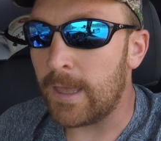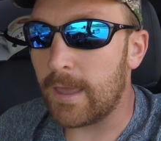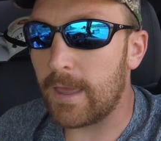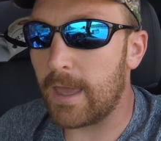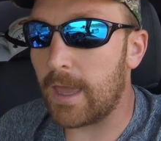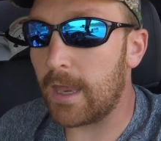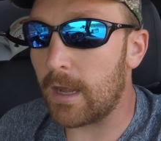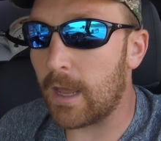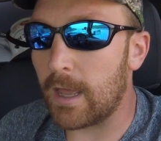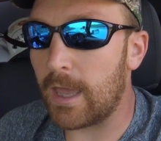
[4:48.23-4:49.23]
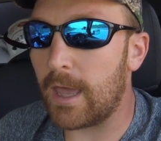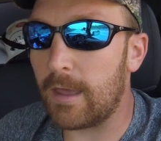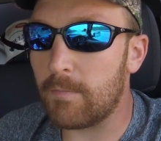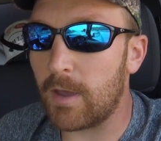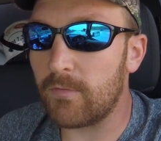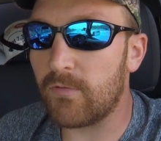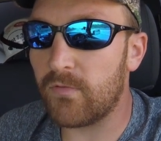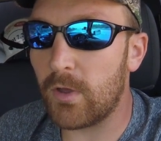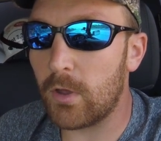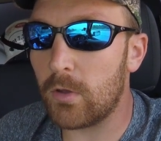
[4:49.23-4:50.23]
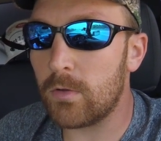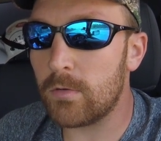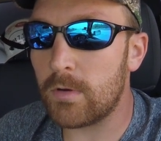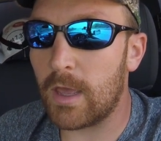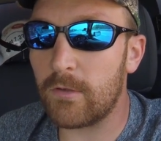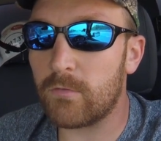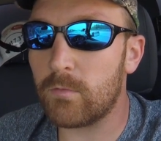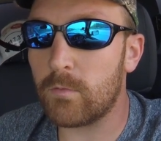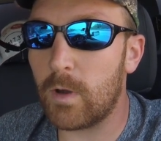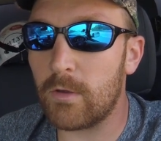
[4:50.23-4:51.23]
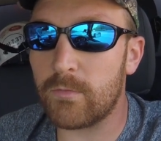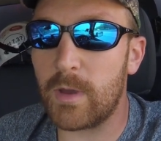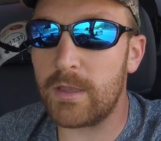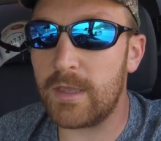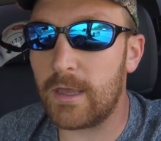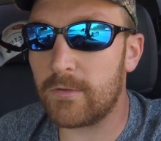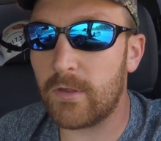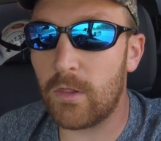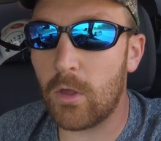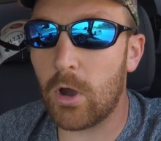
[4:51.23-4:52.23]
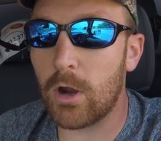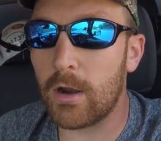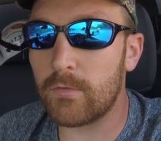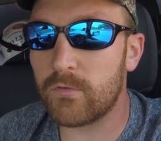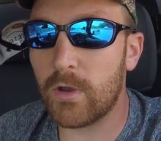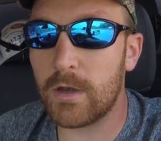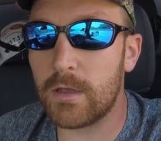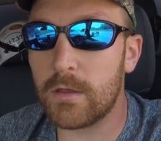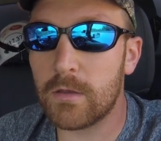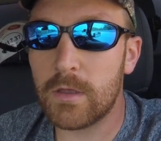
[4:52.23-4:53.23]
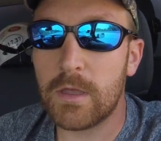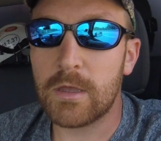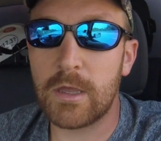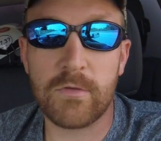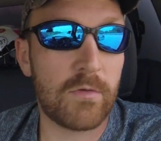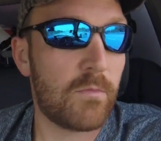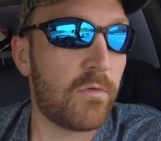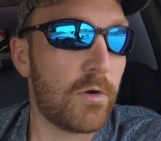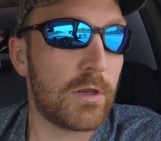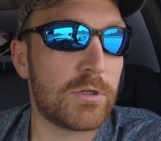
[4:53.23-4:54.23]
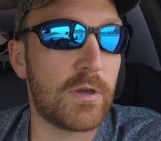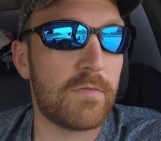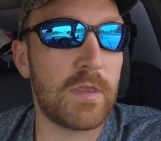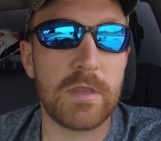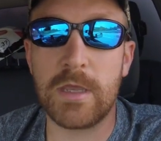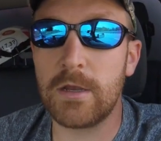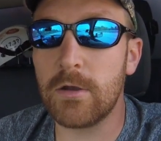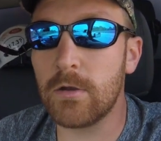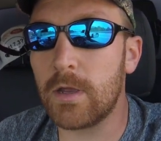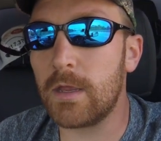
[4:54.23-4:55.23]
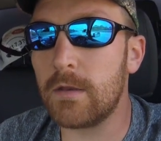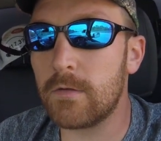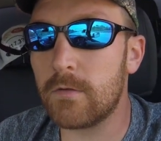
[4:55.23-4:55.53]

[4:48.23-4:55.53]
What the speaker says: And I had my phone as well as my DSLR. I was trying to get some footage of the deer, and